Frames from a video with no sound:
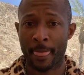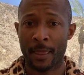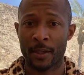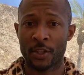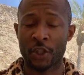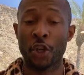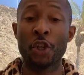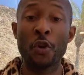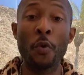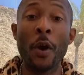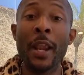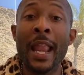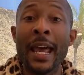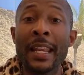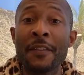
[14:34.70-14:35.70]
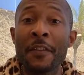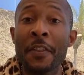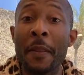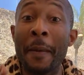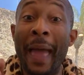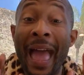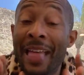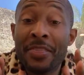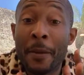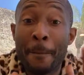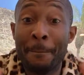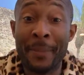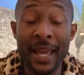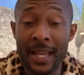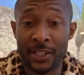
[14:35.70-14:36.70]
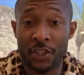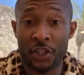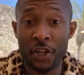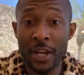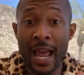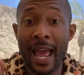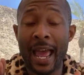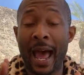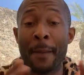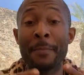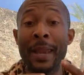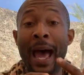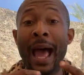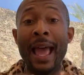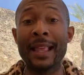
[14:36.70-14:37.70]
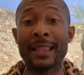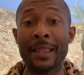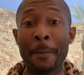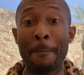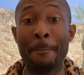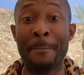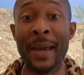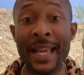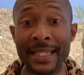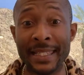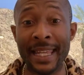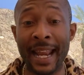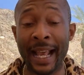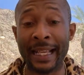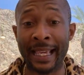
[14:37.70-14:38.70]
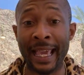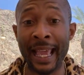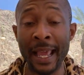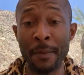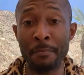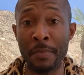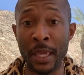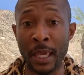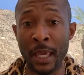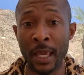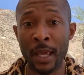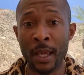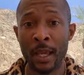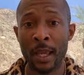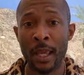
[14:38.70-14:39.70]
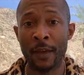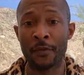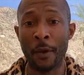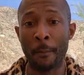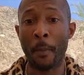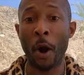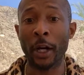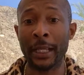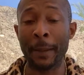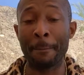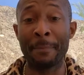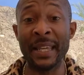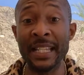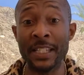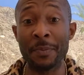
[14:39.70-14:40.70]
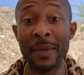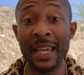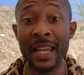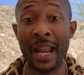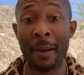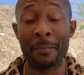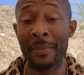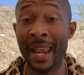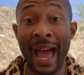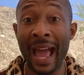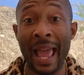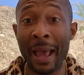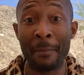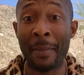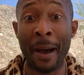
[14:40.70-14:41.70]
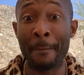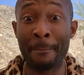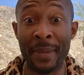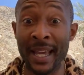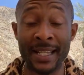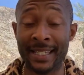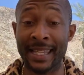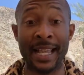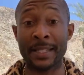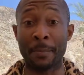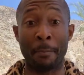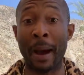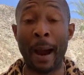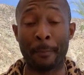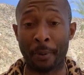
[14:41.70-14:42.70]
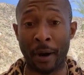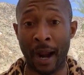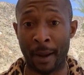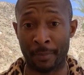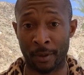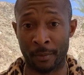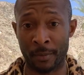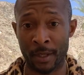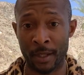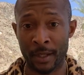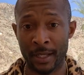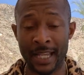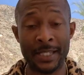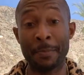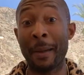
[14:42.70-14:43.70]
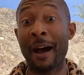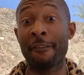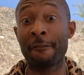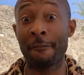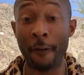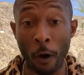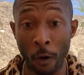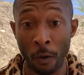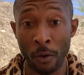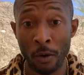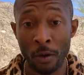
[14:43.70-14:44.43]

So you are not even at the best. I'm not at the best that I can be. If the market beats me and I'm not at my best, that's my problem. That's my fault.